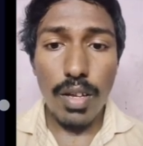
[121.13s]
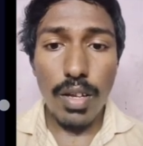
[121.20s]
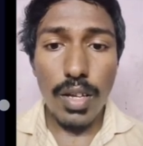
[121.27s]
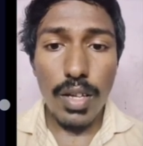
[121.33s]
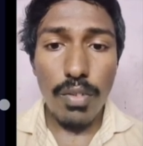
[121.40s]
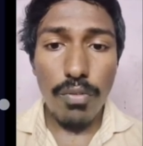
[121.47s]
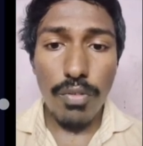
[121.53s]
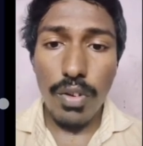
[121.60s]

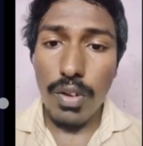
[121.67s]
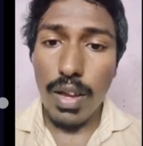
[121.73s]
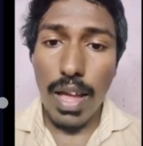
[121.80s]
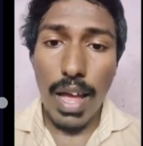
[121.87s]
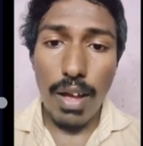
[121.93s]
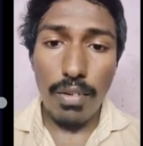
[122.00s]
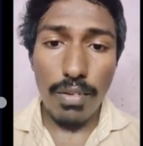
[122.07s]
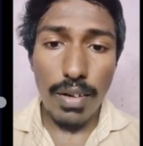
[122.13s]
if you
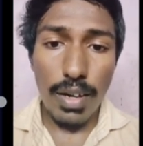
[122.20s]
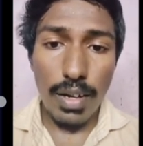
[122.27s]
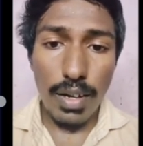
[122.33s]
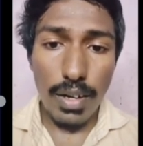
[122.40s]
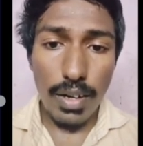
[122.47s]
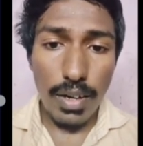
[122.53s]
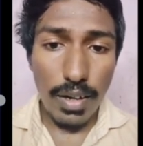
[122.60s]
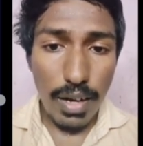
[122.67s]
have
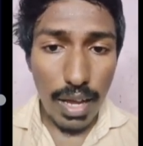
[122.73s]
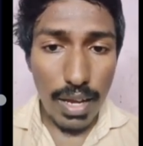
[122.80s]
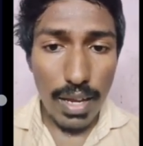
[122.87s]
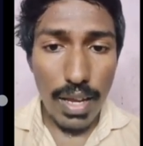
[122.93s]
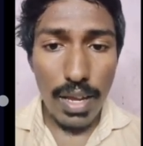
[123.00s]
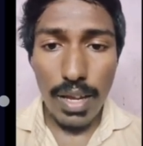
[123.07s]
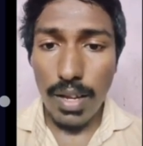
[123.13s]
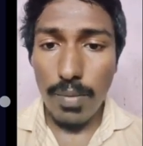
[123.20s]
die
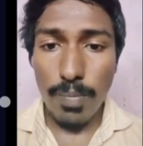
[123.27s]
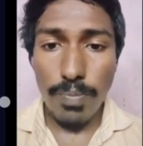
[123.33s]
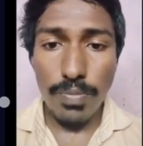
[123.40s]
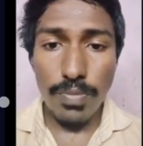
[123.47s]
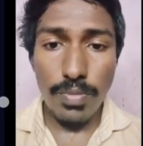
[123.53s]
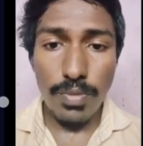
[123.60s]
a,